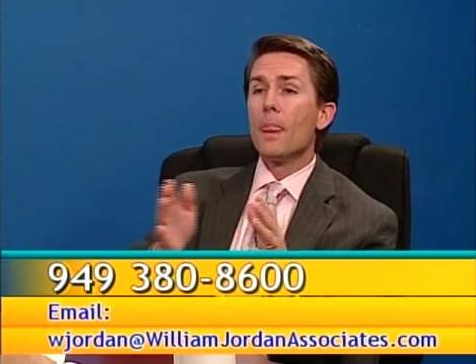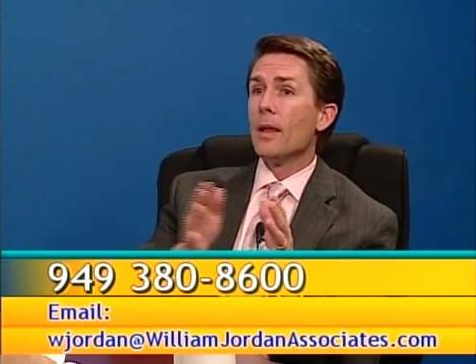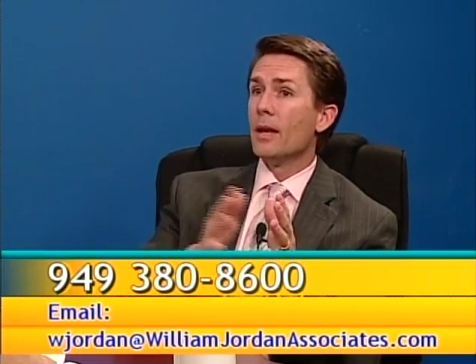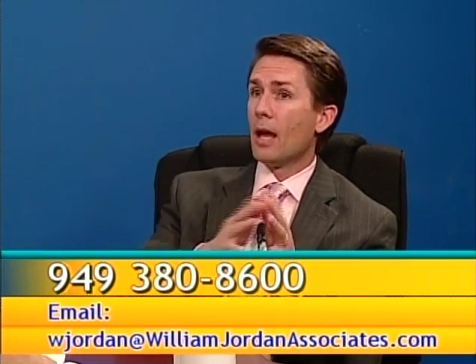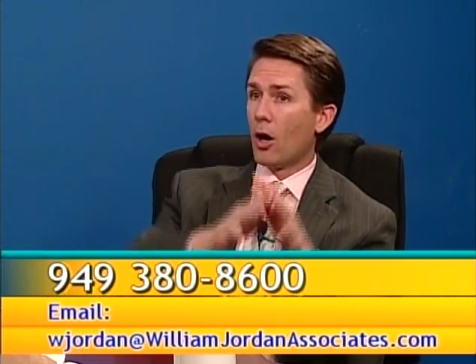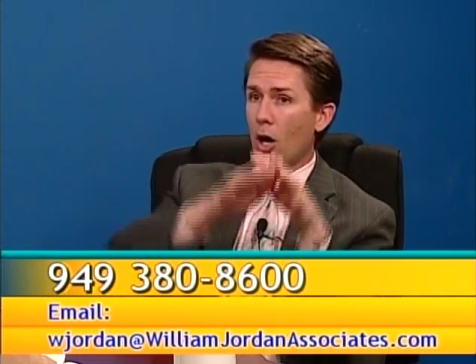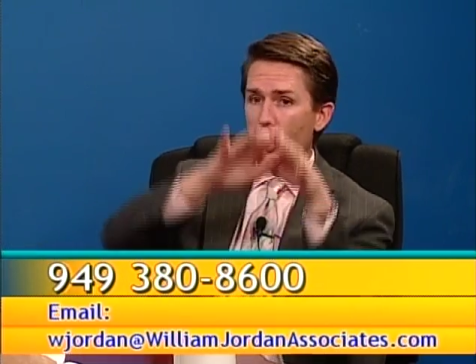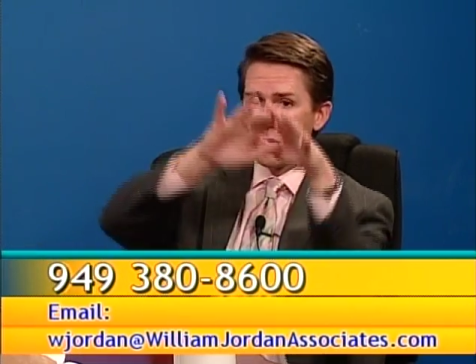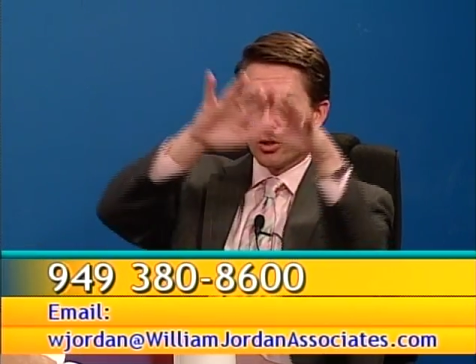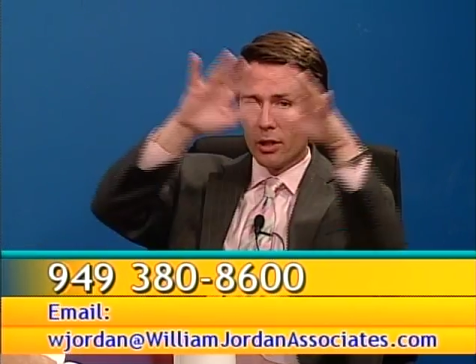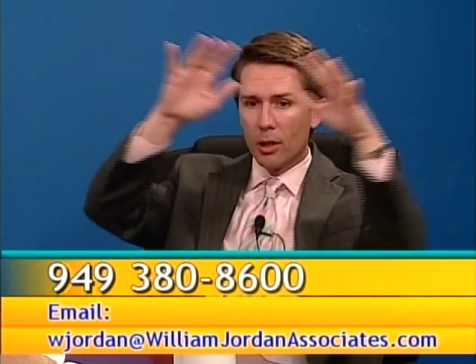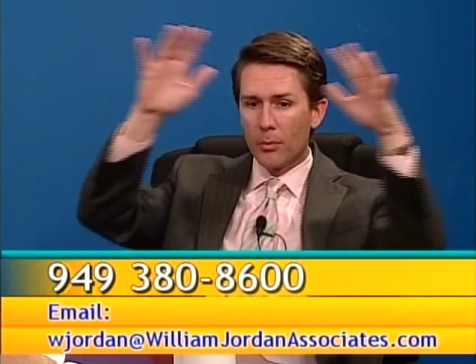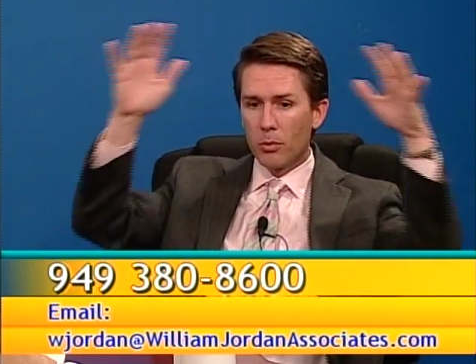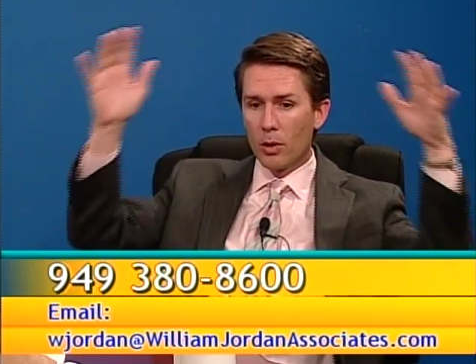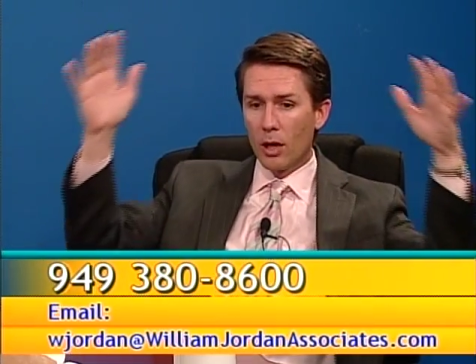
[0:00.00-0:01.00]
Now, under
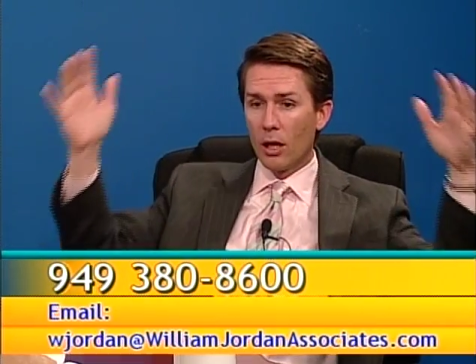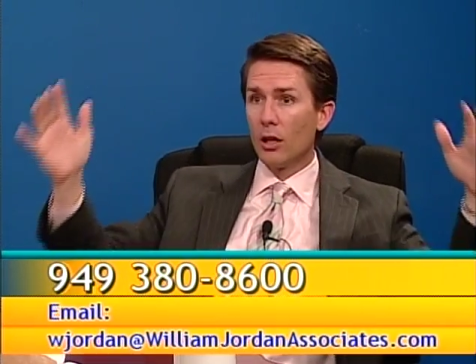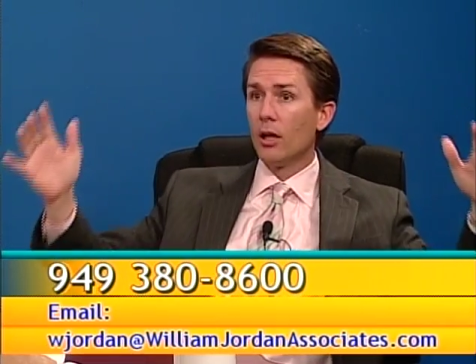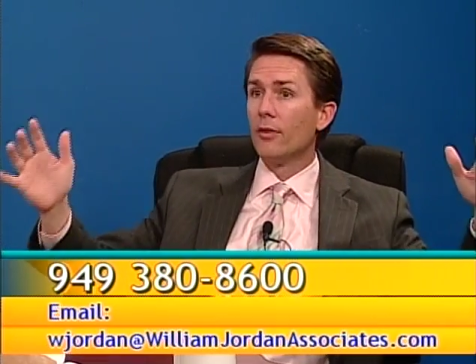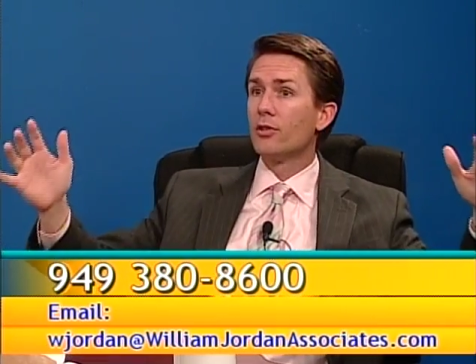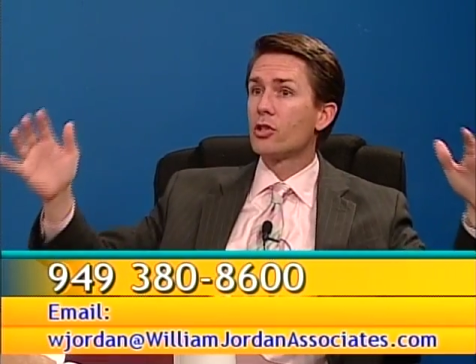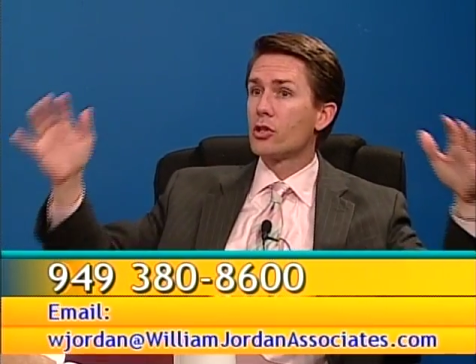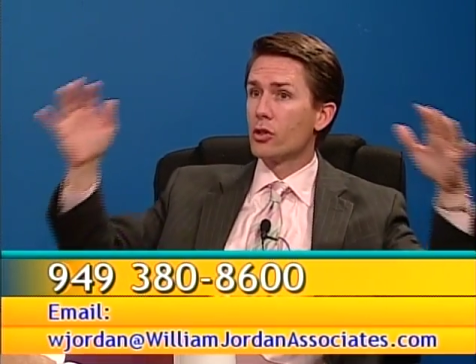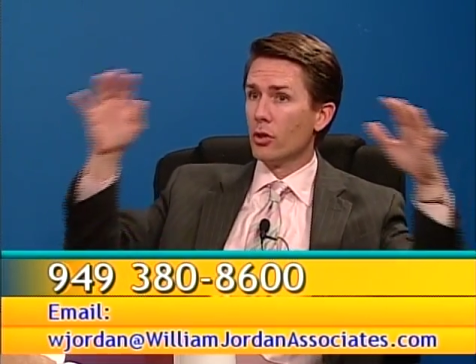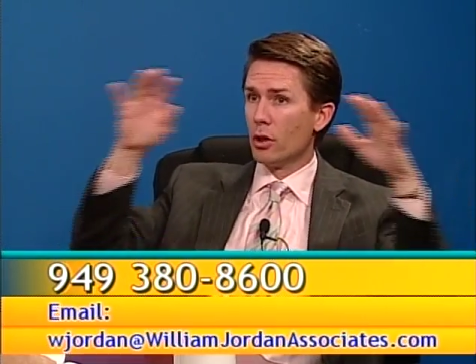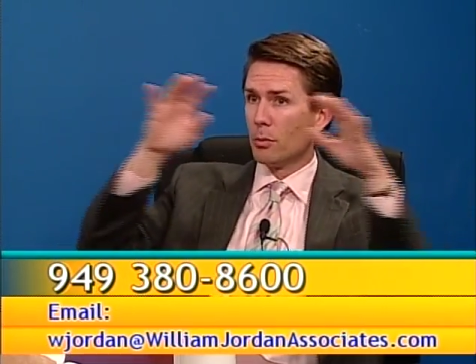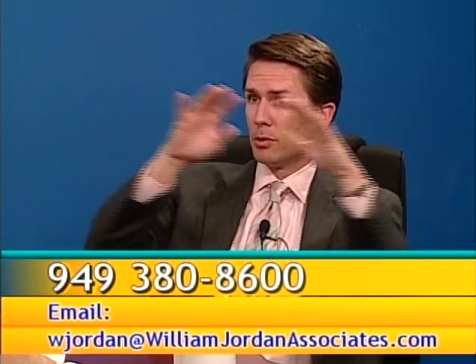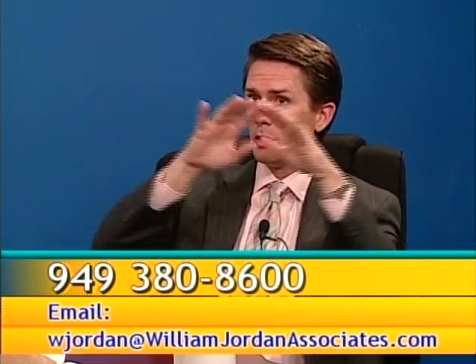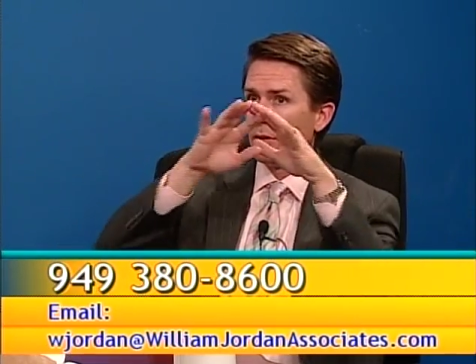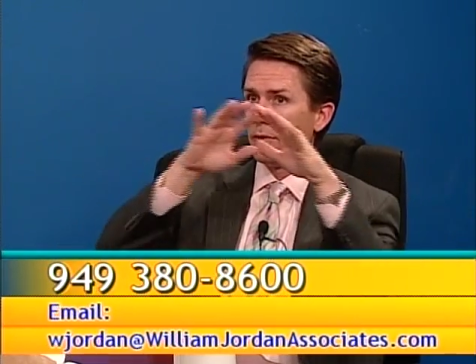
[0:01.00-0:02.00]
the umbrella of
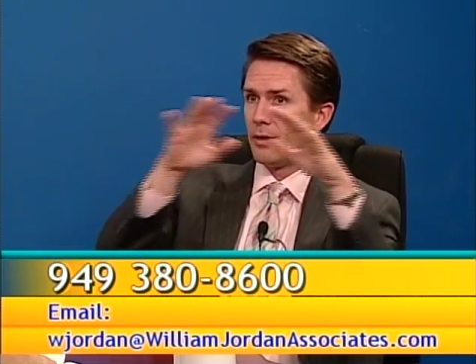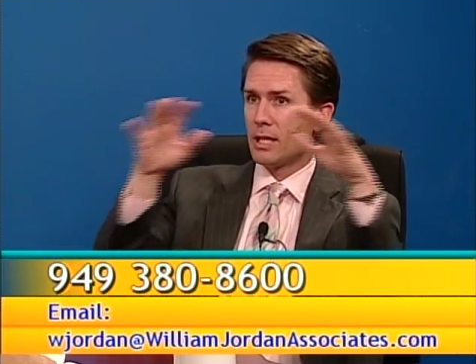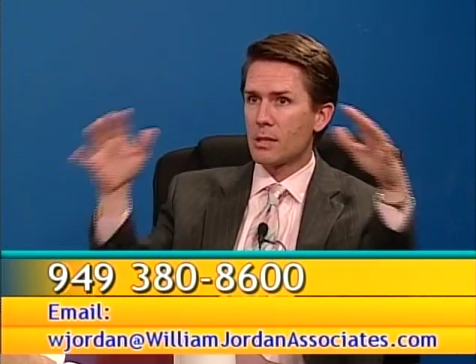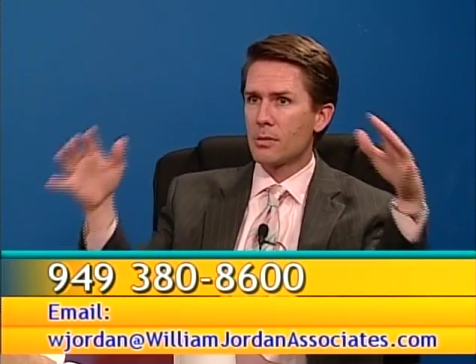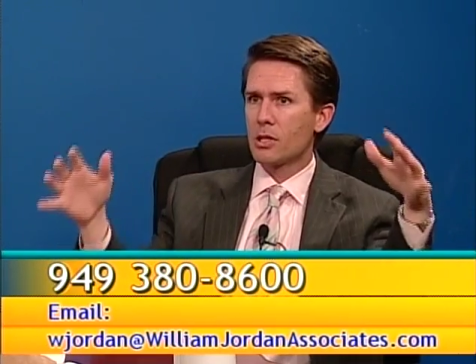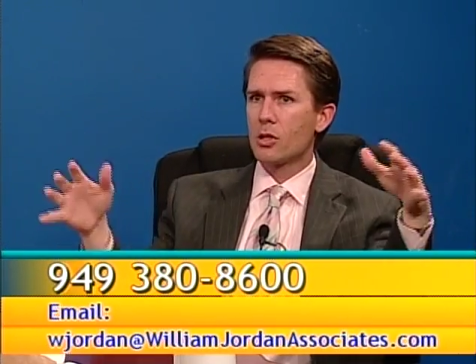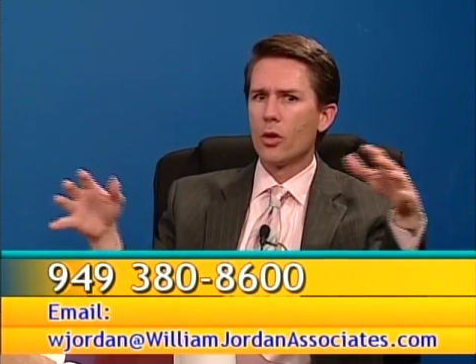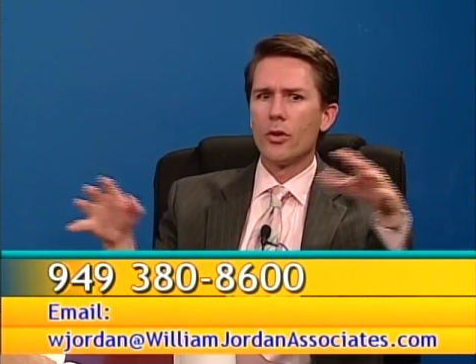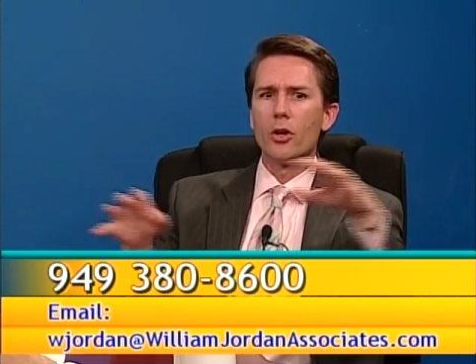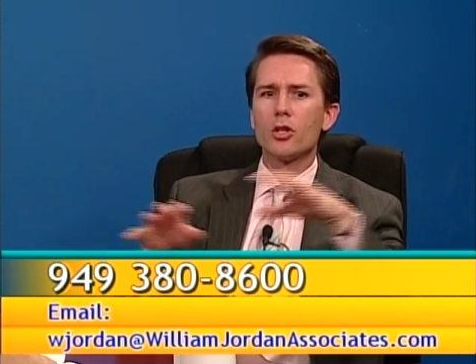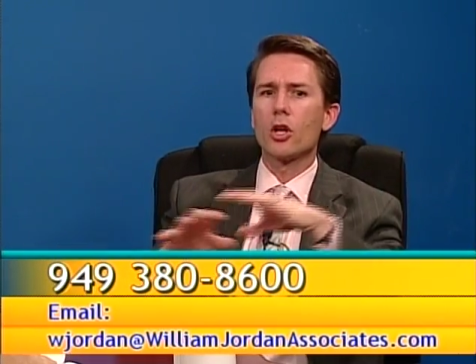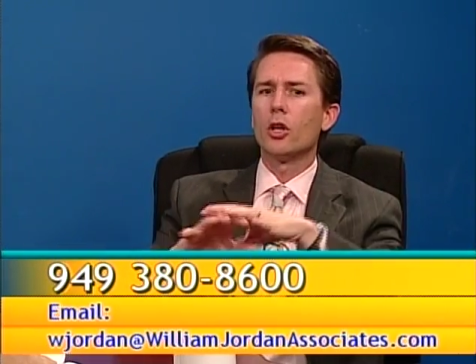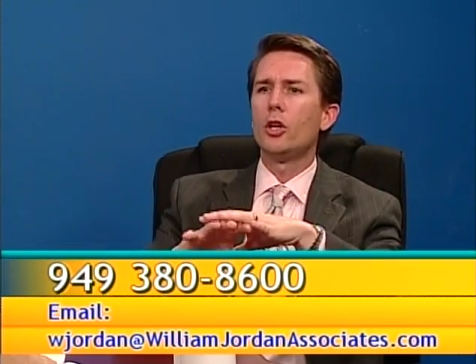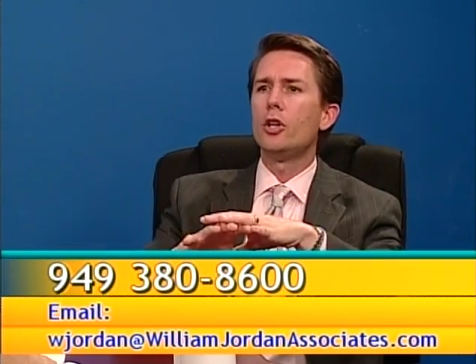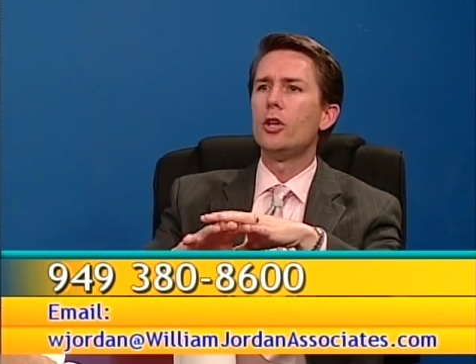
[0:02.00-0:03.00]
suitable investments, so
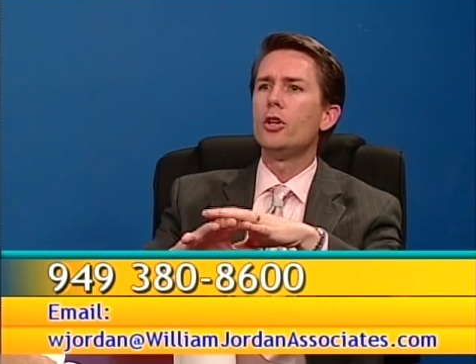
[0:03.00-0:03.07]
there's a